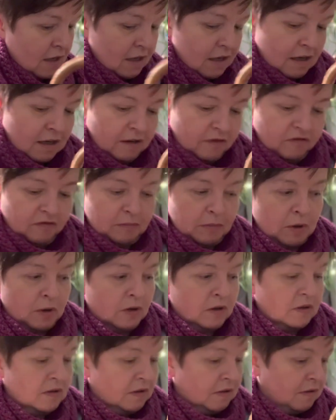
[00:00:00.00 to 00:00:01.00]
I've
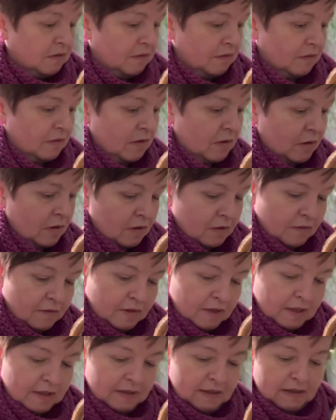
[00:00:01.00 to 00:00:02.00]
bought all
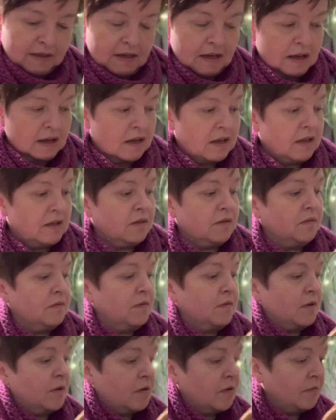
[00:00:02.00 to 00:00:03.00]
these colors
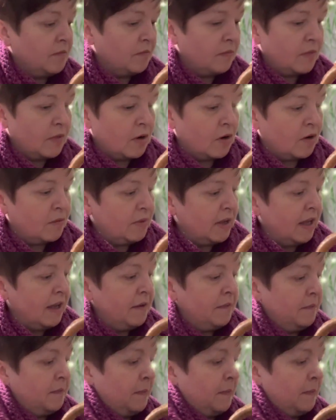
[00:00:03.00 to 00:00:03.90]
from Hobby,